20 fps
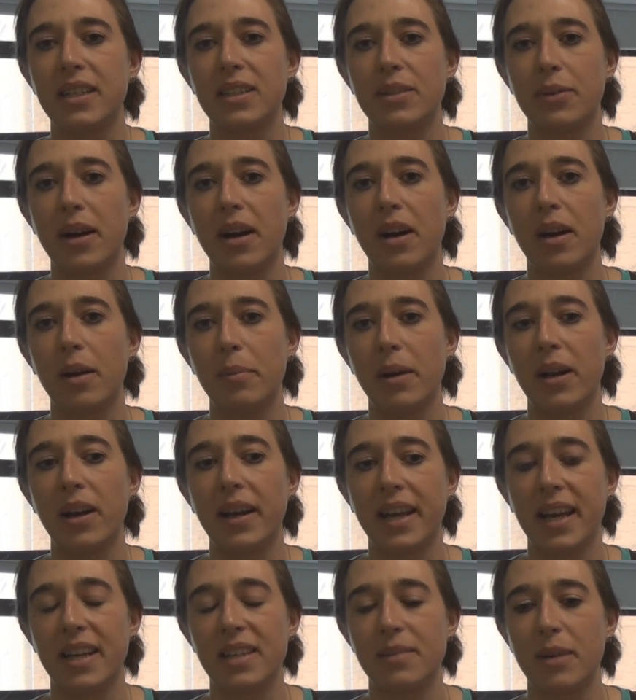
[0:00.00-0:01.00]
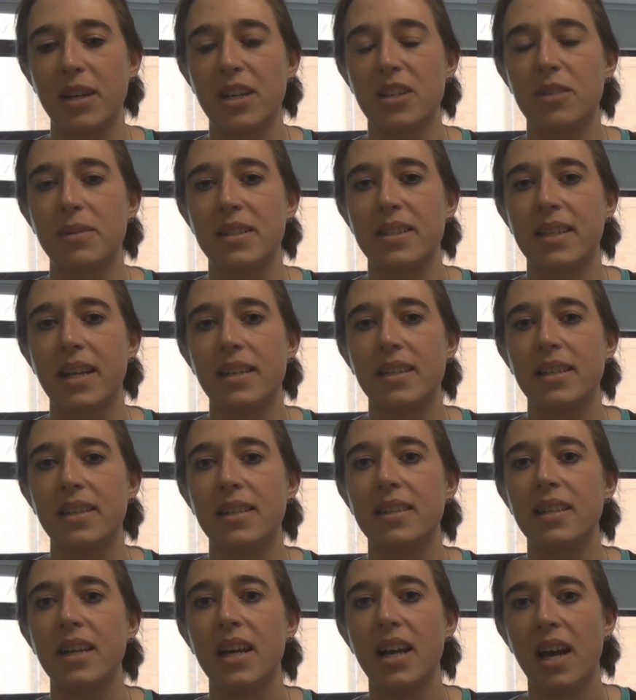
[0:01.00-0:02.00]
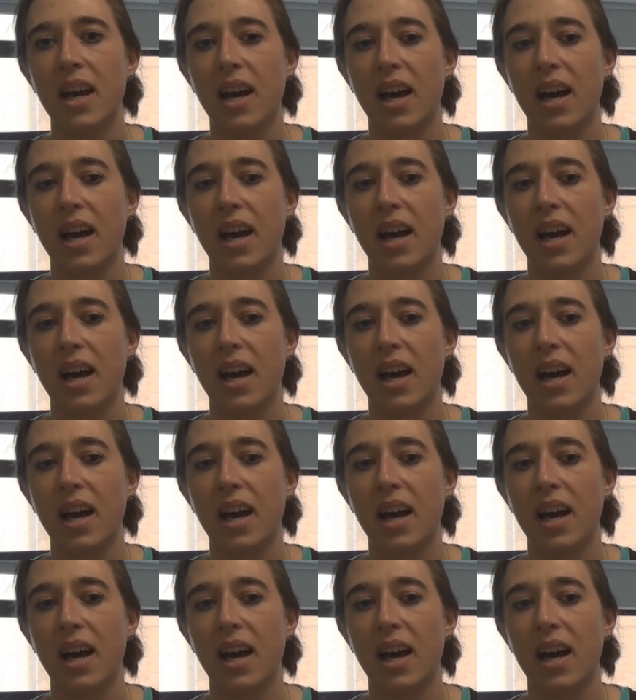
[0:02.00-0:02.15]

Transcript: into our Ebola case management centres,